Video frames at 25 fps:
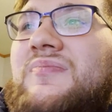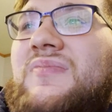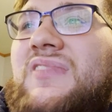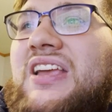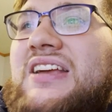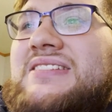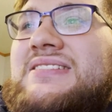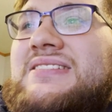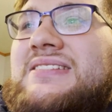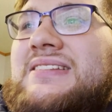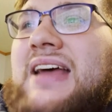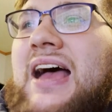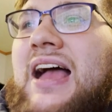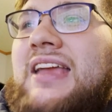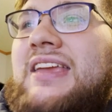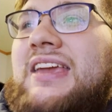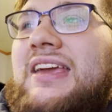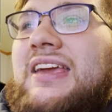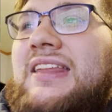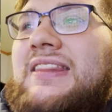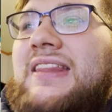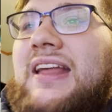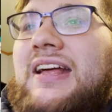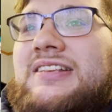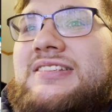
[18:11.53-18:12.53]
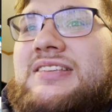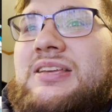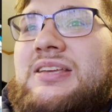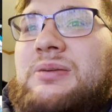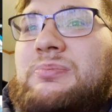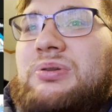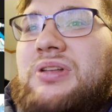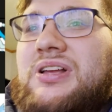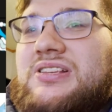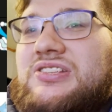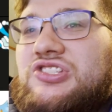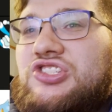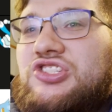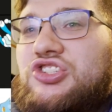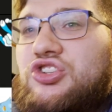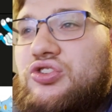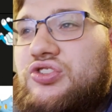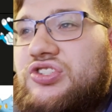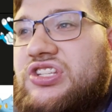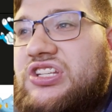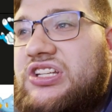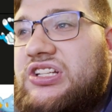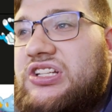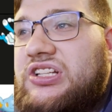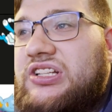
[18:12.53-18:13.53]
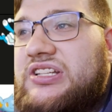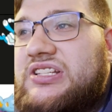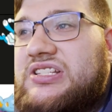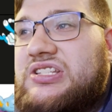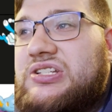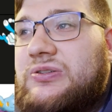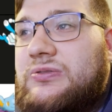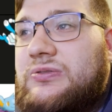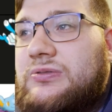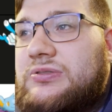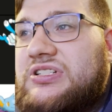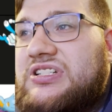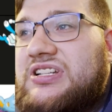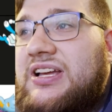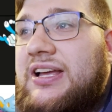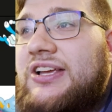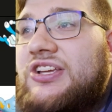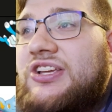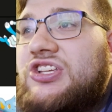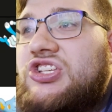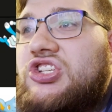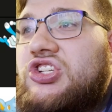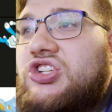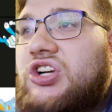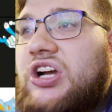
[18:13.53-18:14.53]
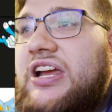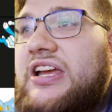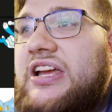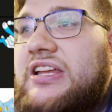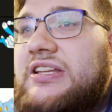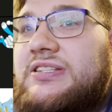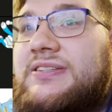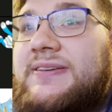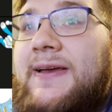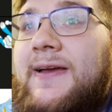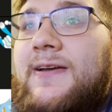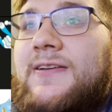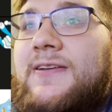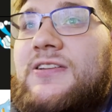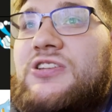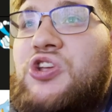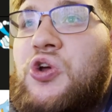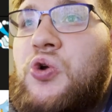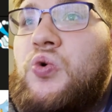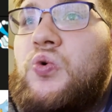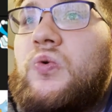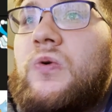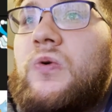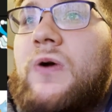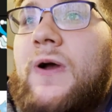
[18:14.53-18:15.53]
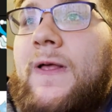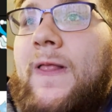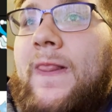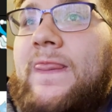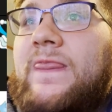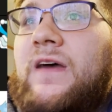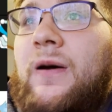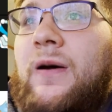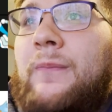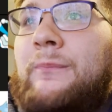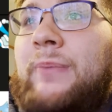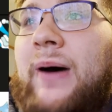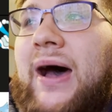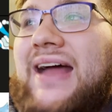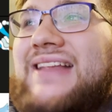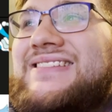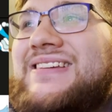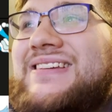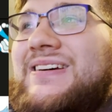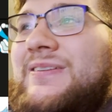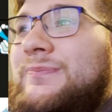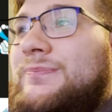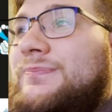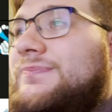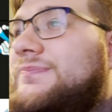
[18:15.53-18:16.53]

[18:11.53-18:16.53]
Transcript: is not getting that C+. Drizzile is going straight to the bottom.